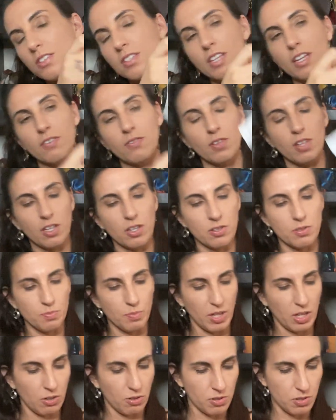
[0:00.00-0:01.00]
kind of like this
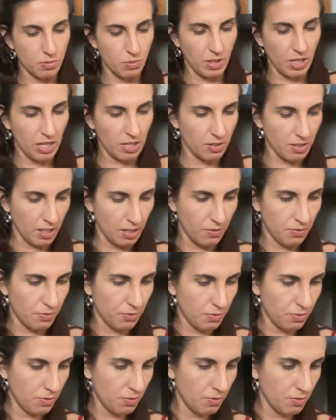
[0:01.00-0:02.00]
micro suede kind of
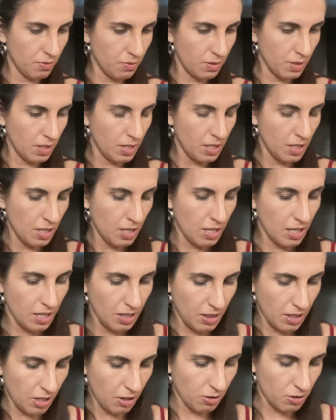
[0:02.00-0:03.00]

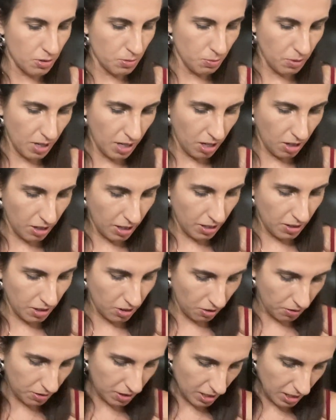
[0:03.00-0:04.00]
there as well. And then
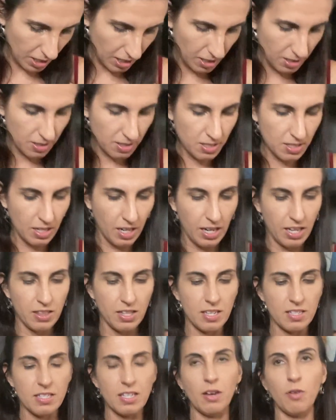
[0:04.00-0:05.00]
on the inside
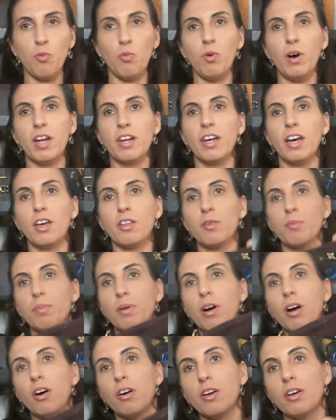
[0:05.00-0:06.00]
there's one other
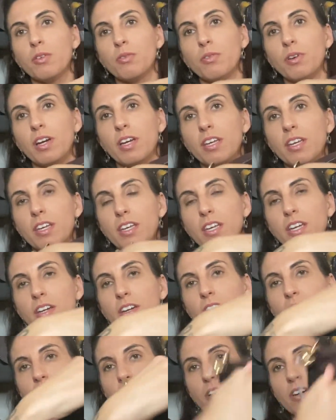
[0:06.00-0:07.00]
pocket right
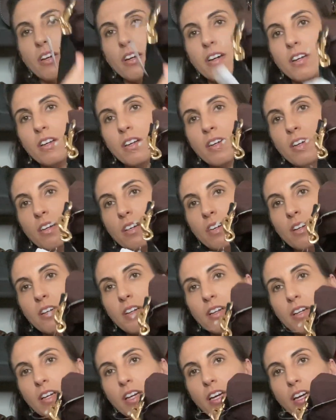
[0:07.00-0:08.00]
here,
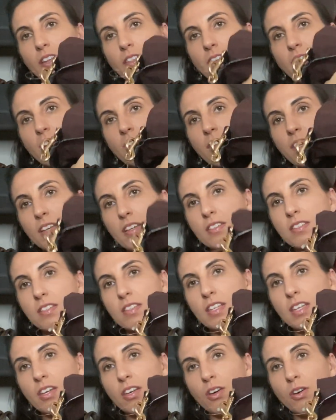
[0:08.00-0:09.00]
and then there's
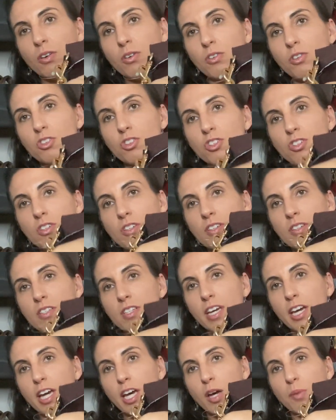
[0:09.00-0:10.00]
the Coach
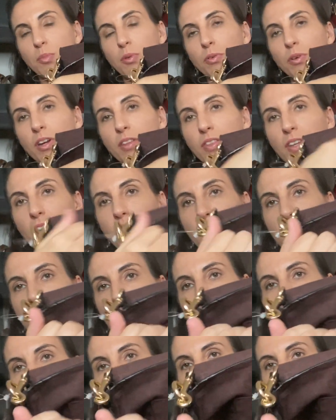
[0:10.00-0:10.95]
tab right there that's like the